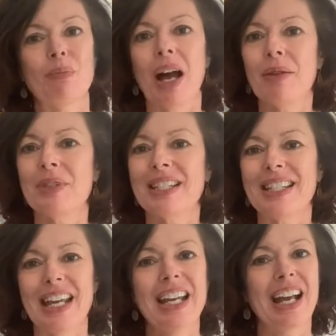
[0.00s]
my
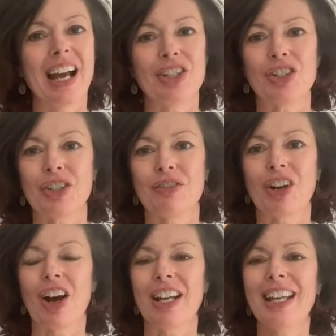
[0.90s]
mistake. I should have
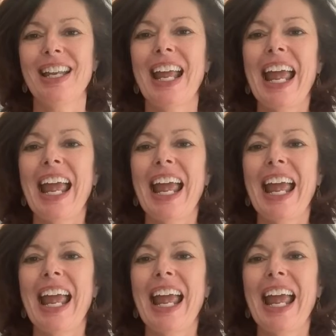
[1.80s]
caught it.